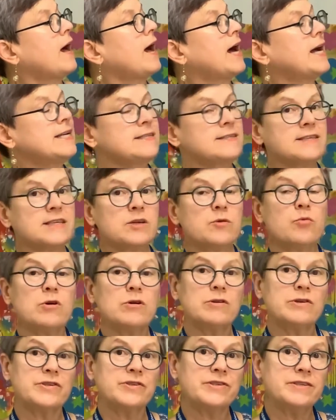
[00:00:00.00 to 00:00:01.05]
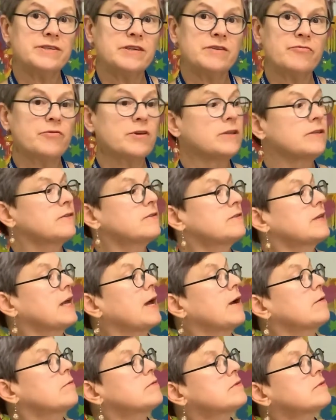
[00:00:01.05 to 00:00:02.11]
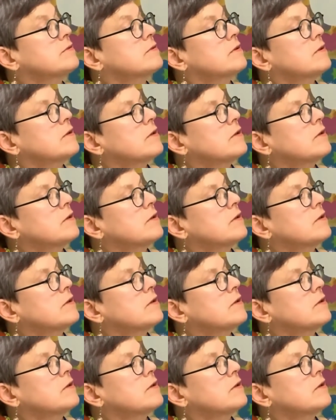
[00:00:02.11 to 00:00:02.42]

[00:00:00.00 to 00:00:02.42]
Isley woke to different sounds.